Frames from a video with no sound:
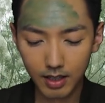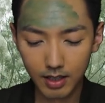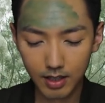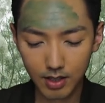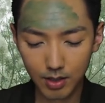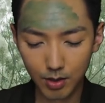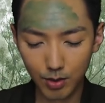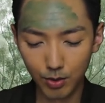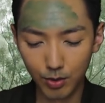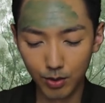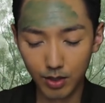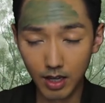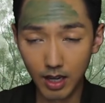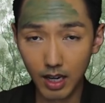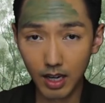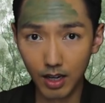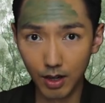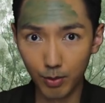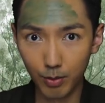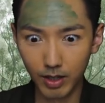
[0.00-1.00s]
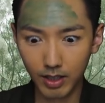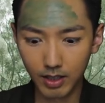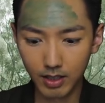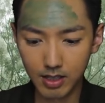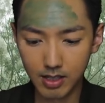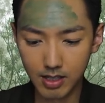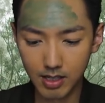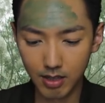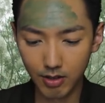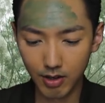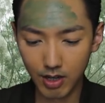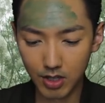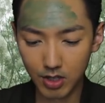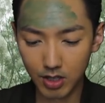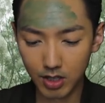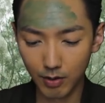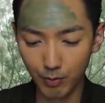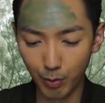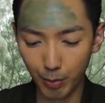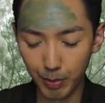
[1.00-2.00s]
So yeah, one
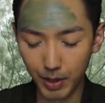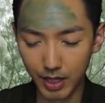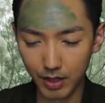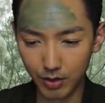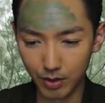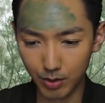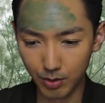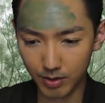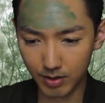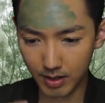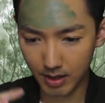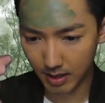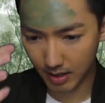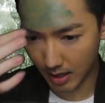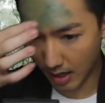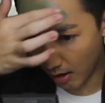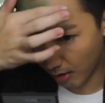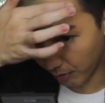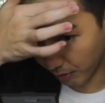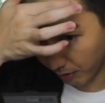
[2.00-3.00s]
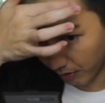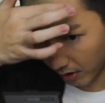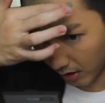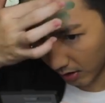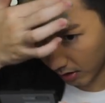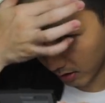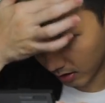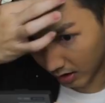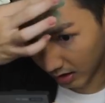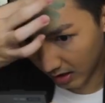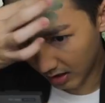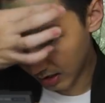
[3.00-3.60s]
consideration if you plan to use this outfield.